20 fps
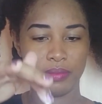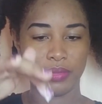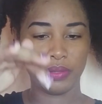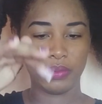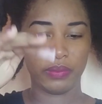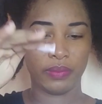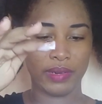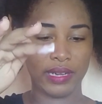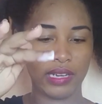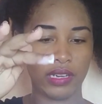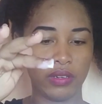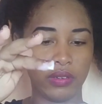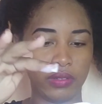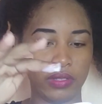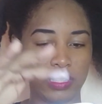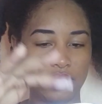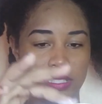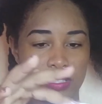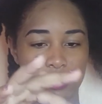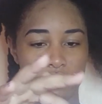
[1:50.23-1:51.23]
But
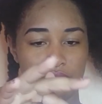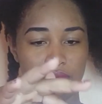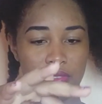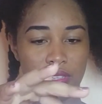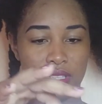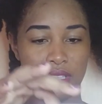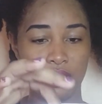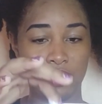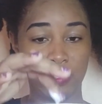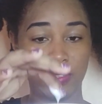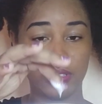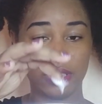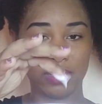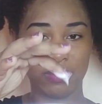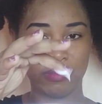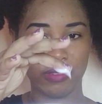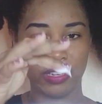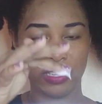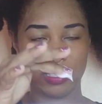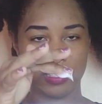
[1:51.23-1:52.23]
wow, this really looks
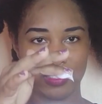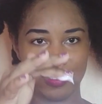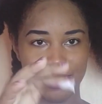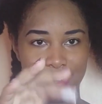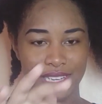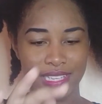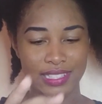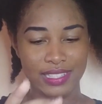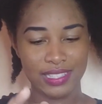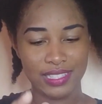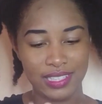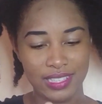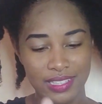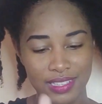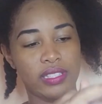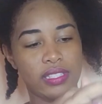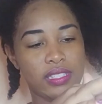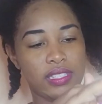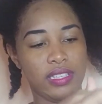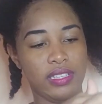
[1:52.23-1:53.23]

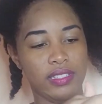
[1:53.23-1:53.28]
moisturizing.